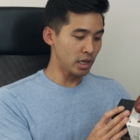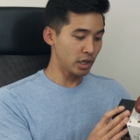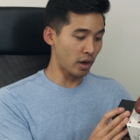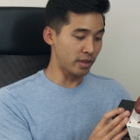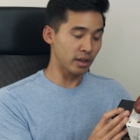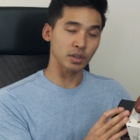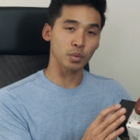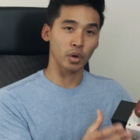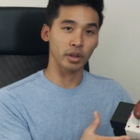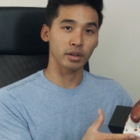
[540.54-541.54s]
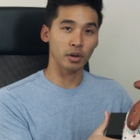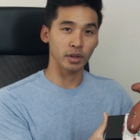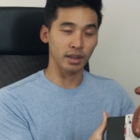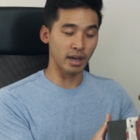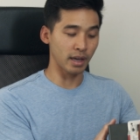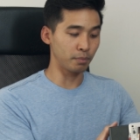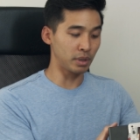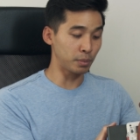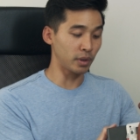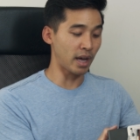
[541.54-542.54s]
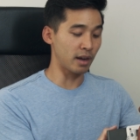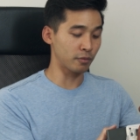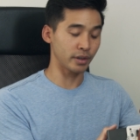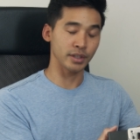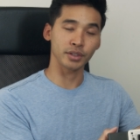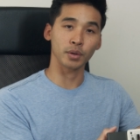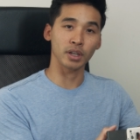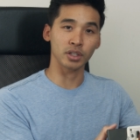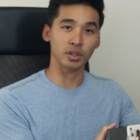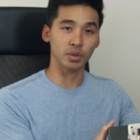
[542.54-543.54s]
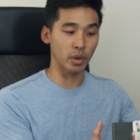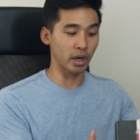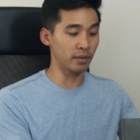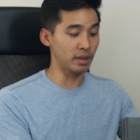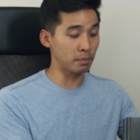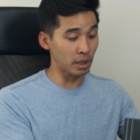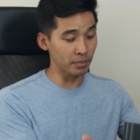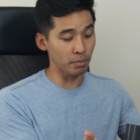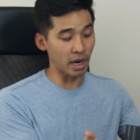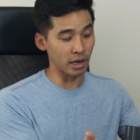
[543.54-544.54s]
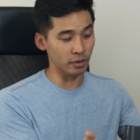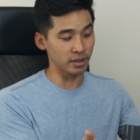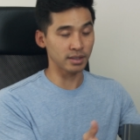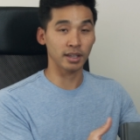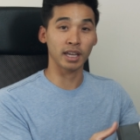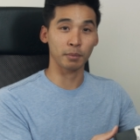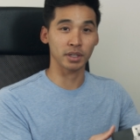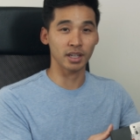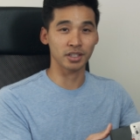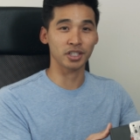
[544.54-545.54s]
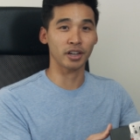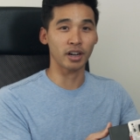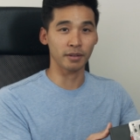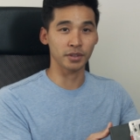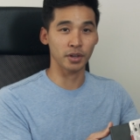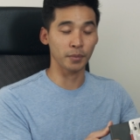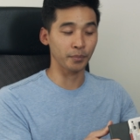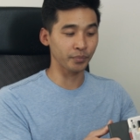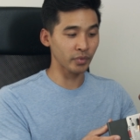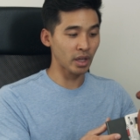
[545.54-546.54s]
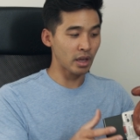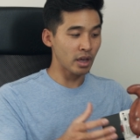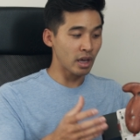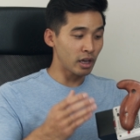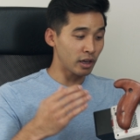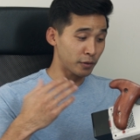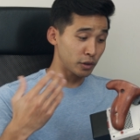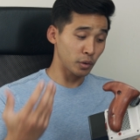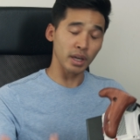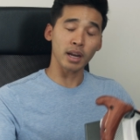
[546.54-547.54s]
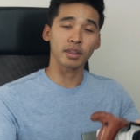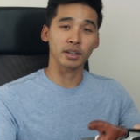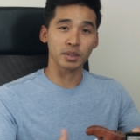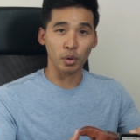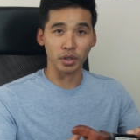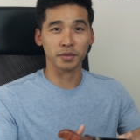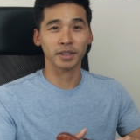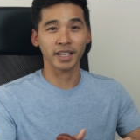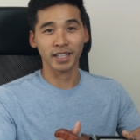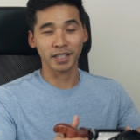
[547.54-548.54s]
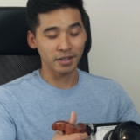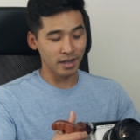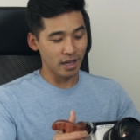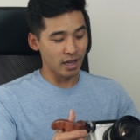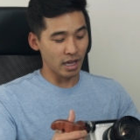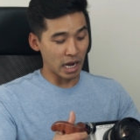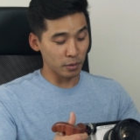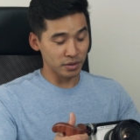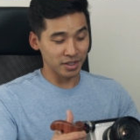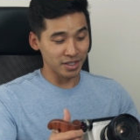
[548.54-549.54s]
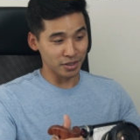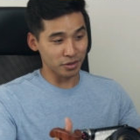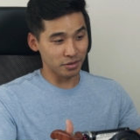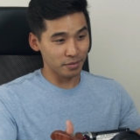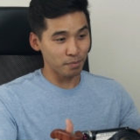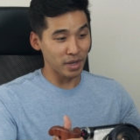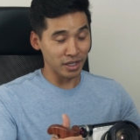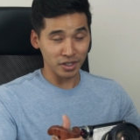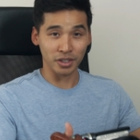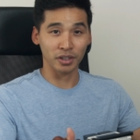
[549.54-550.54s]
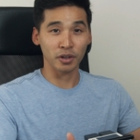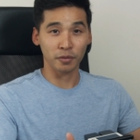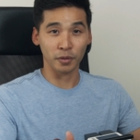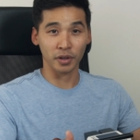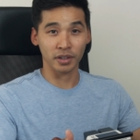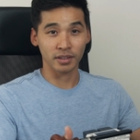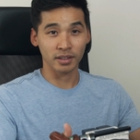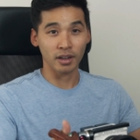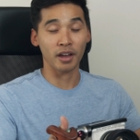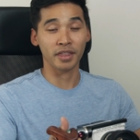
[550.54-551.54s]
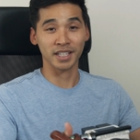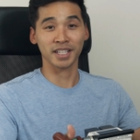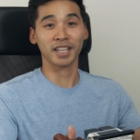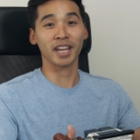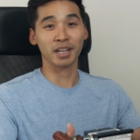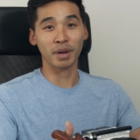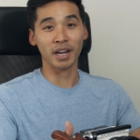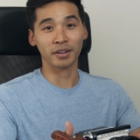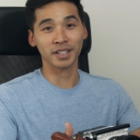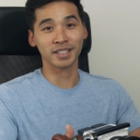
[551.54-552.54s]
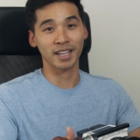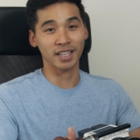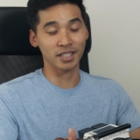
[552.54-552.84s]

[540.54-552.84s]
you know, I think it's worth noting that people have run into issues where if they bump the batteries, the camera does shut off. So if you're doing anything sports related, I would suggest making sure you go for authentic Canon batteries and